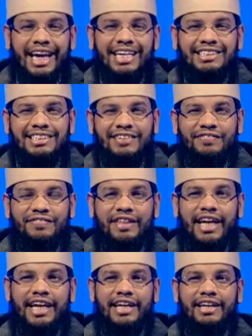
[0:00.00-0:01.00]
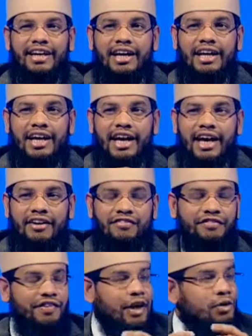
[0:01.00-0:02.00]
as if they have
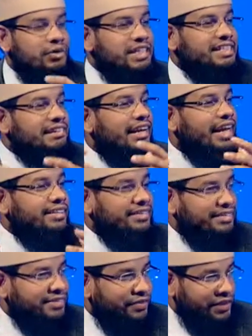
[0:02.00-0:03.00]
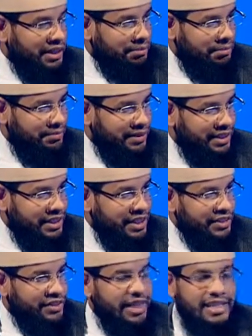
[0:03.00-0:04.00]
felt it's less for them.
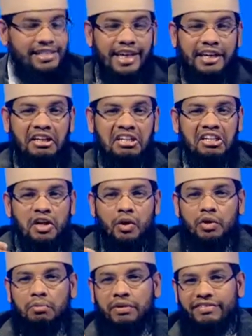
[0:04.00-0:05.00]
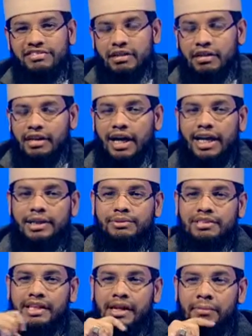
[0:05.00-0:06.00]
So they said, look, Prophet sallallahu alaihi
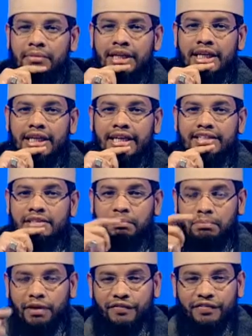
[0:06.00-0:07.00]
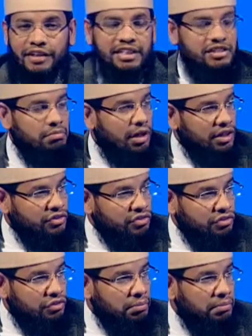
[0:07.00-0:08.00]
wasallam, he's a prophet, he's
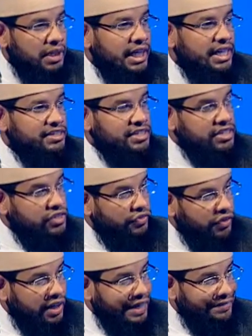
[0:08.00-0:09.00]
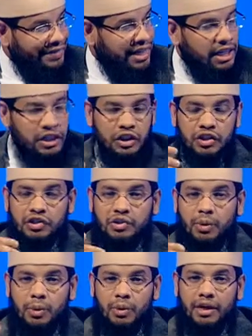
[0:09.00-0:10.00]
ma'asum, his sins are forgiven.
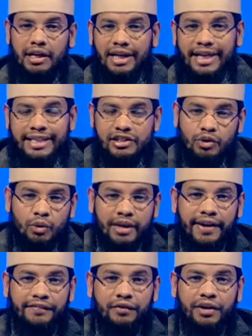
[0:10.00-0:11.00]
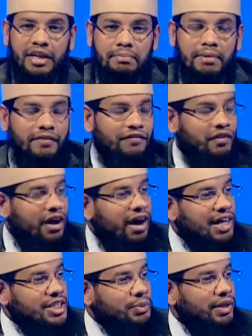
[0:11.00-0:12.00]
So it's okay for him, but for
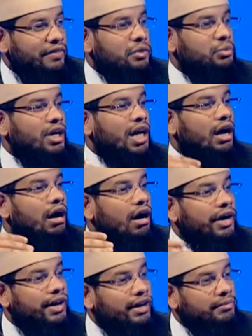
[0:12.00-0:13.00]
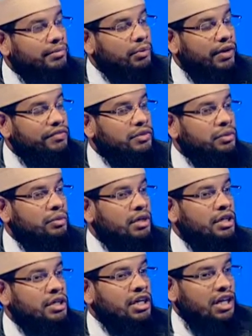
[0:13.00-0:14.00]
us, we have to work harder. We have to
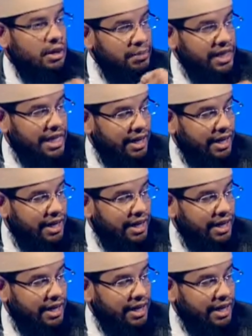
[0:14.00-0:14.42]
commit